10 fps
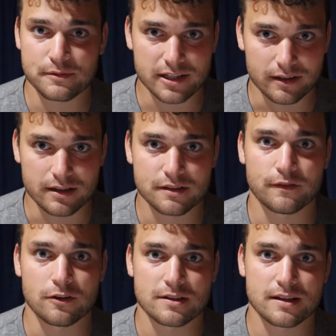series
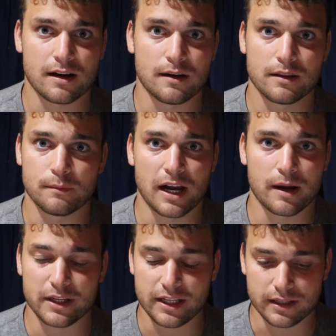versus the
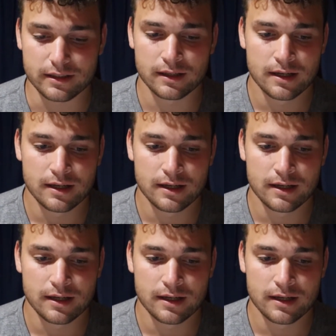Miami Heat.